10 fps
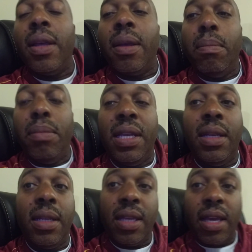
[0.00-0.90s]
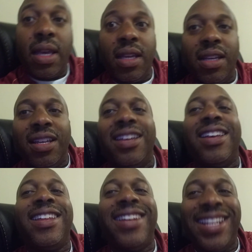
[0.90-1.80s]

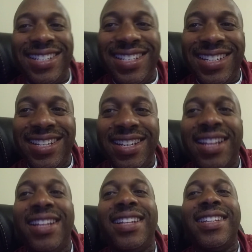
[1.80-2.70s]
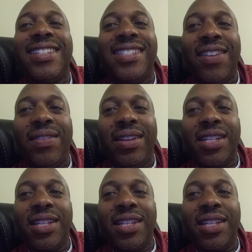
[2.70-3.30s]
BDK1970.